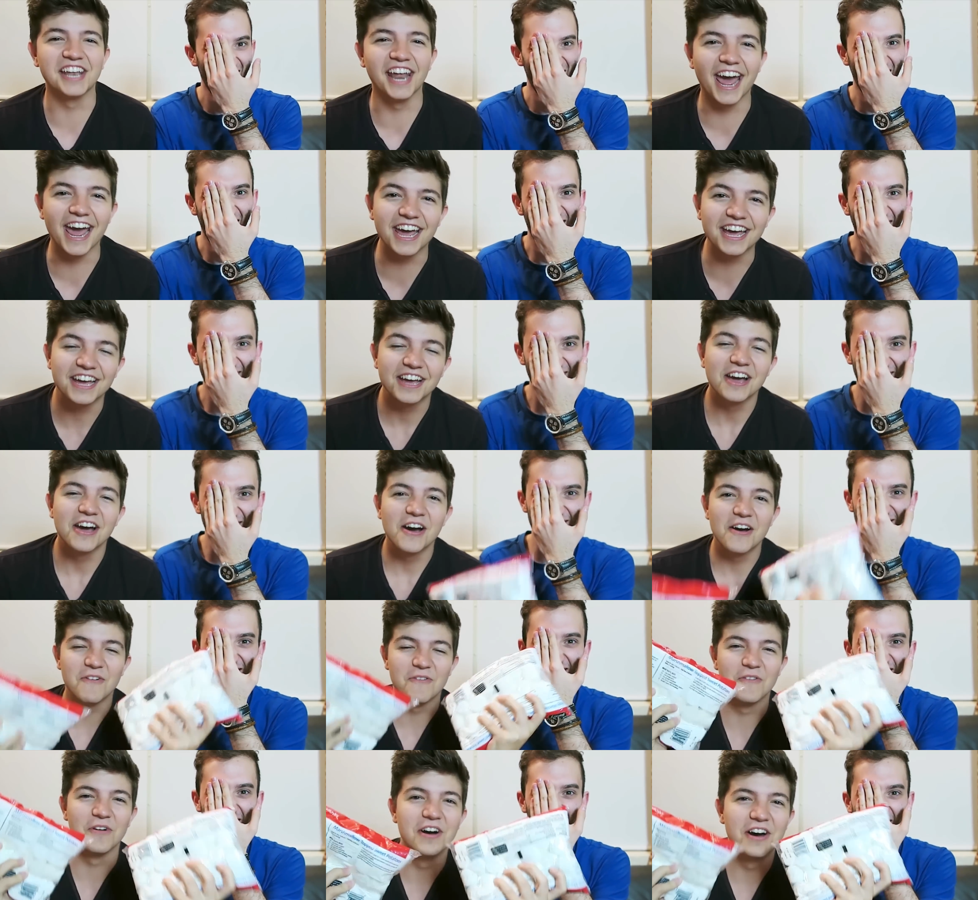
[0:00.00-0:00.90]
Speaker 1: today,
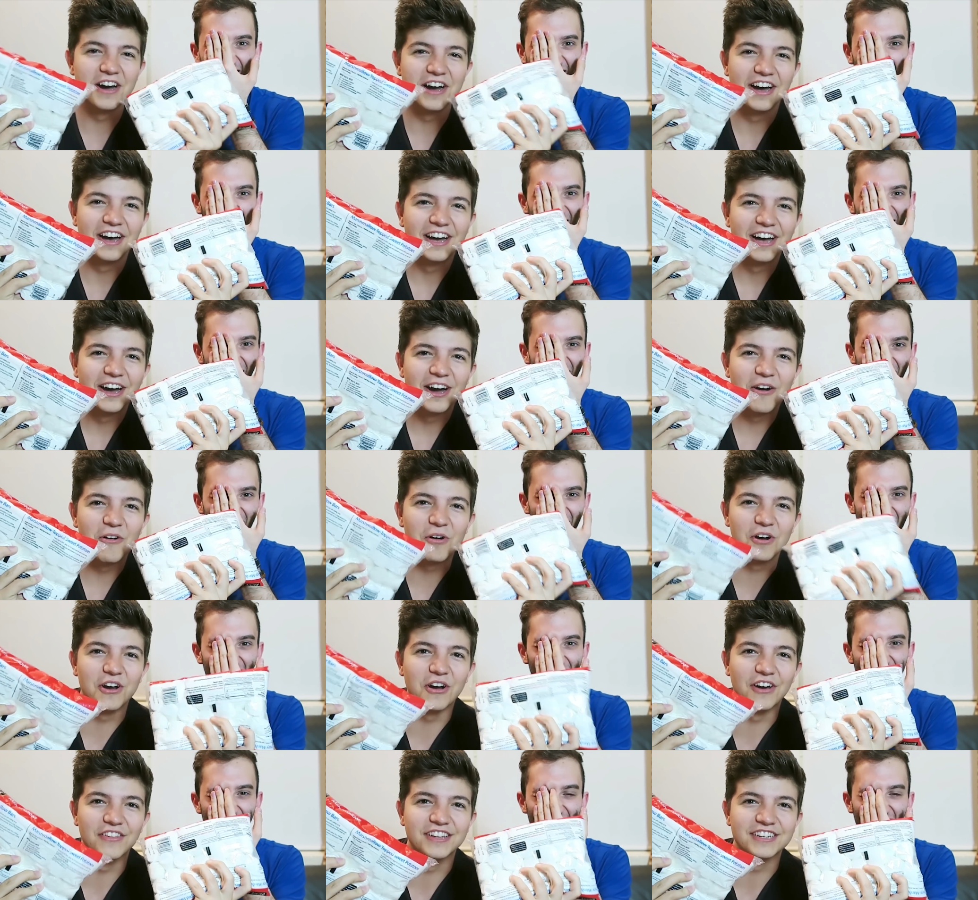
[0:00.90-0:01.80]
those are hard.
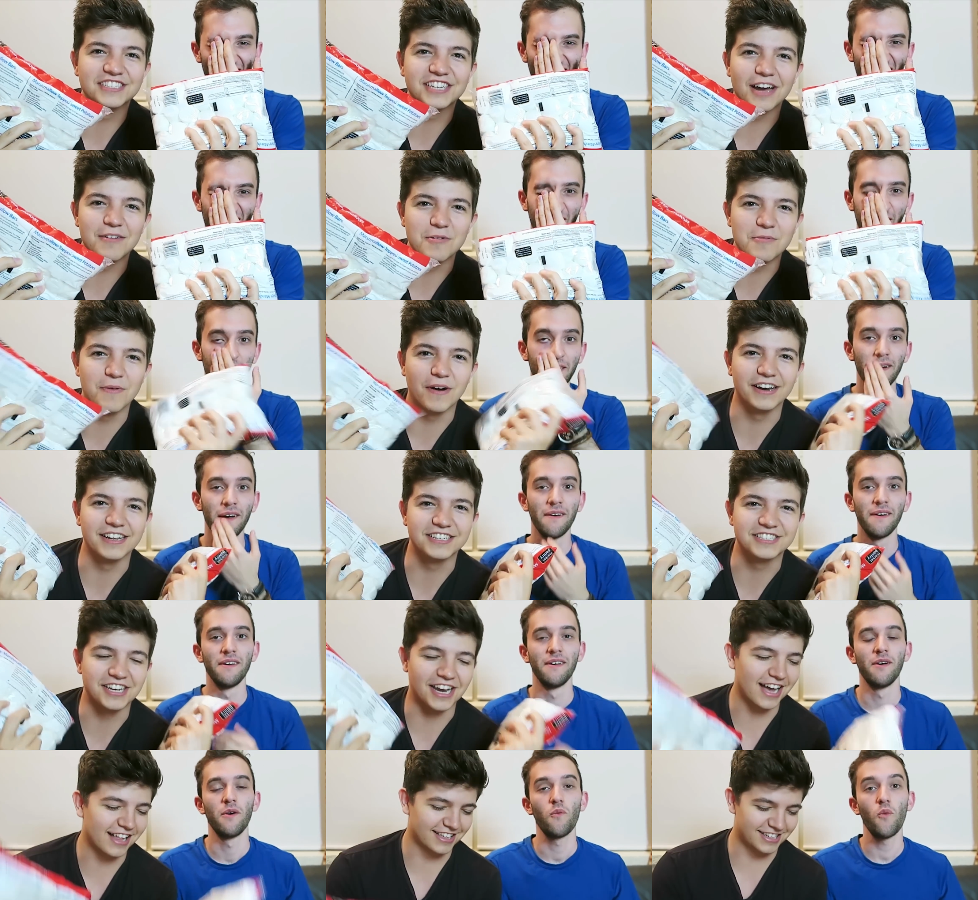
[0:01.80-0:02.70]
We're doing the Chubby Bunny
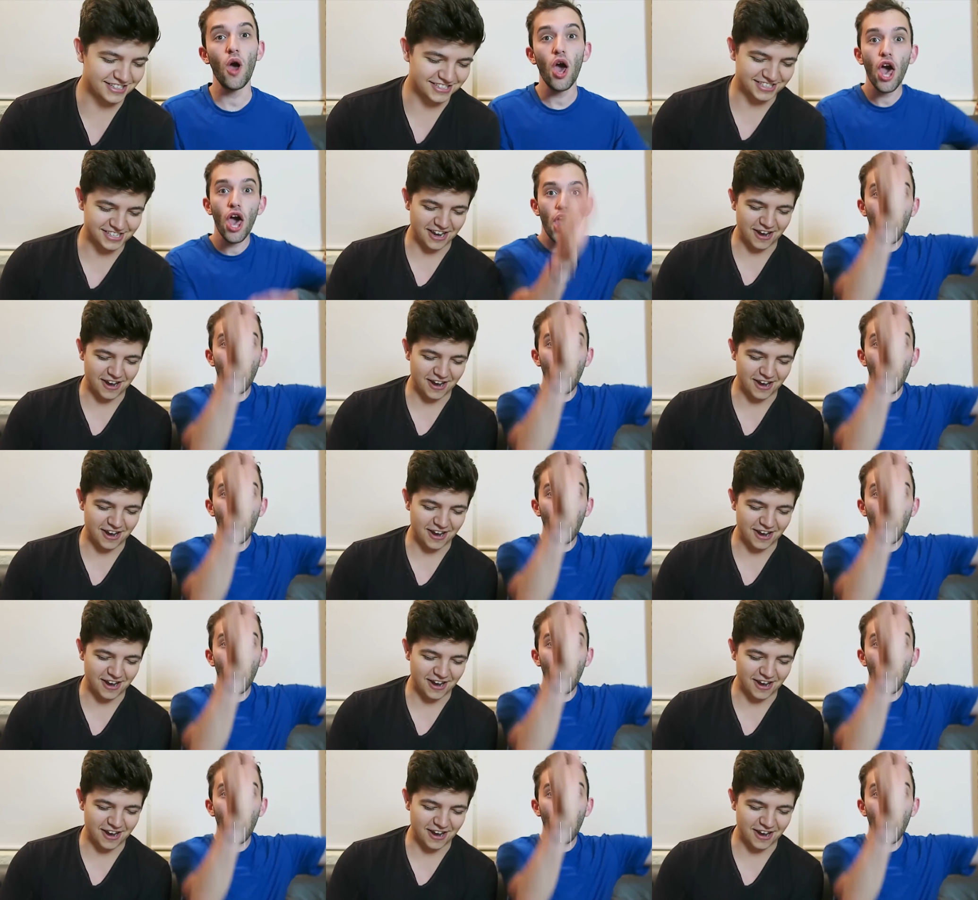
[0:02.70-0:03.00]
Challenge.